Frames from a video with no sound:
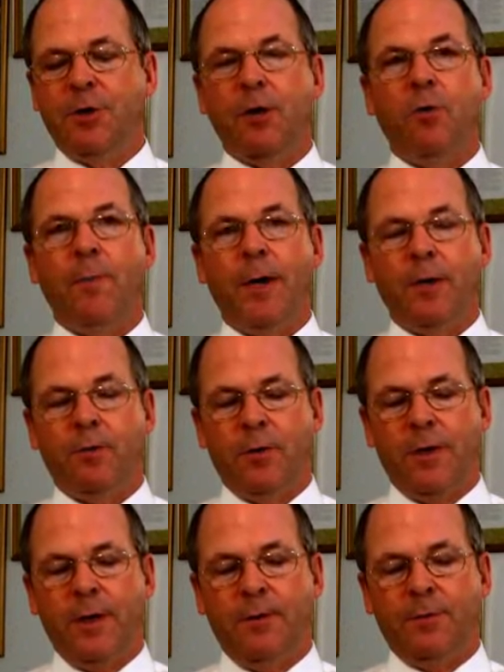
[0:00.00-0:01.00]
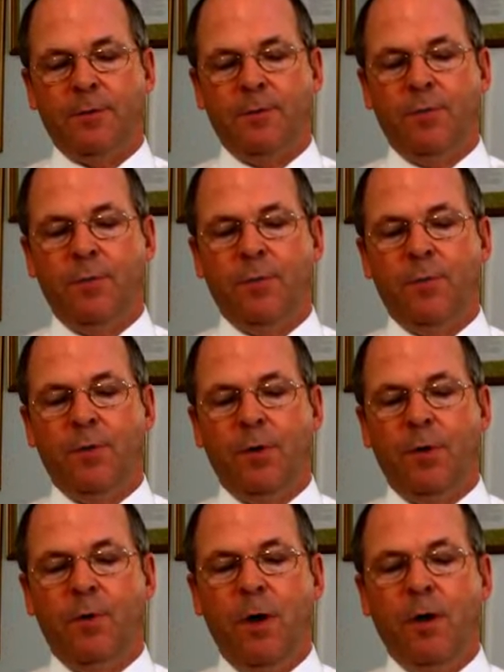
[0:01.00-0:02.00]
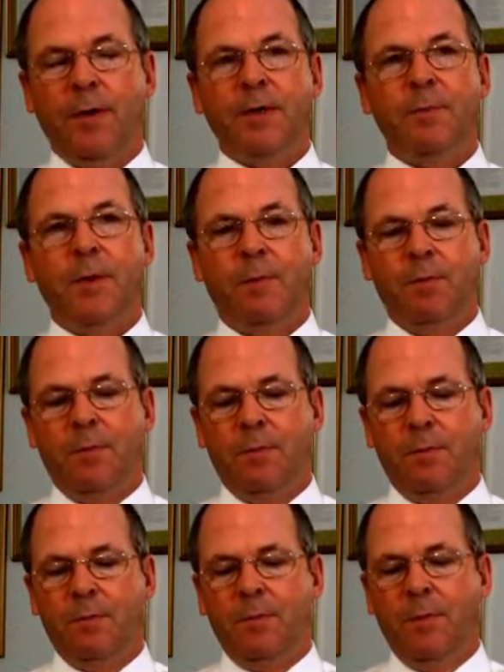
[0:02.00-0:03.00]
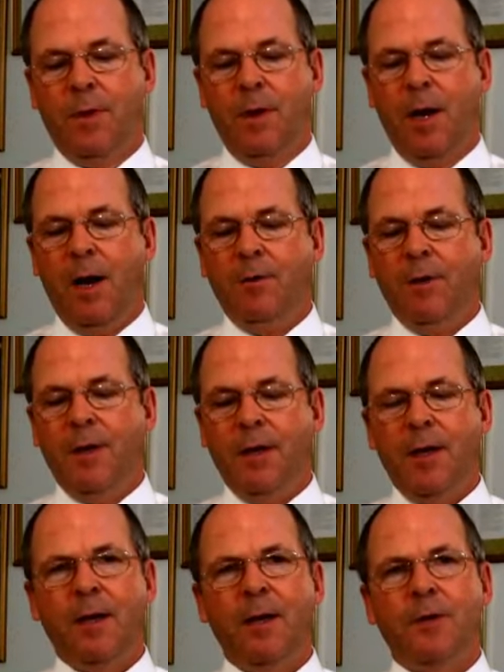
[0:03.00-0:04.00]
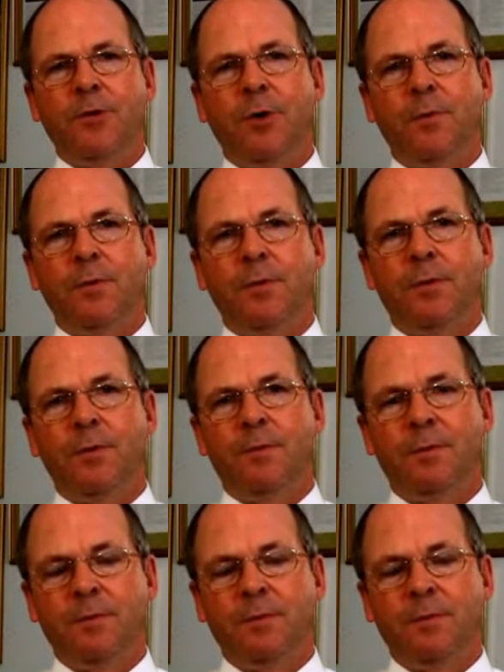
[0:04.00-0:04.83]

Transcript: General Medical Council? Who are these people? How did they get their jobs?